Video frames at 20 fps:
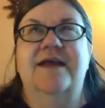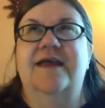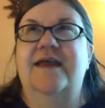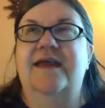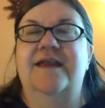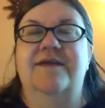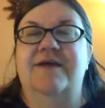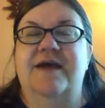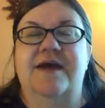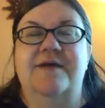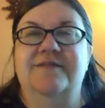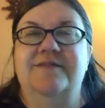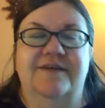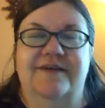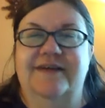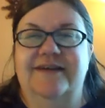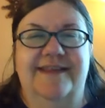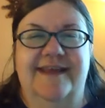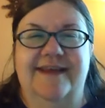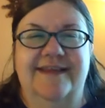Anyway, I'm
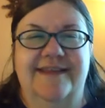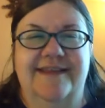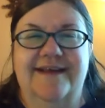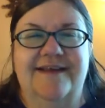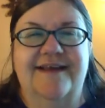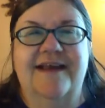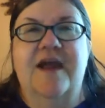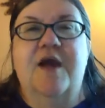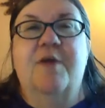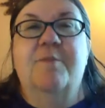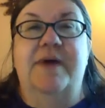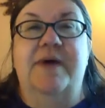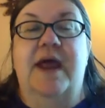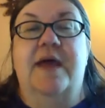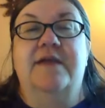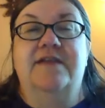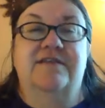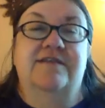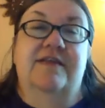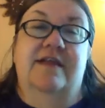sorry. But
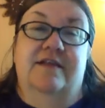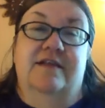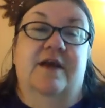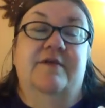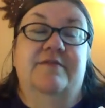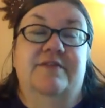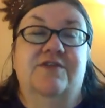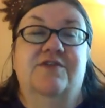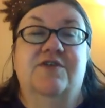I just tell you,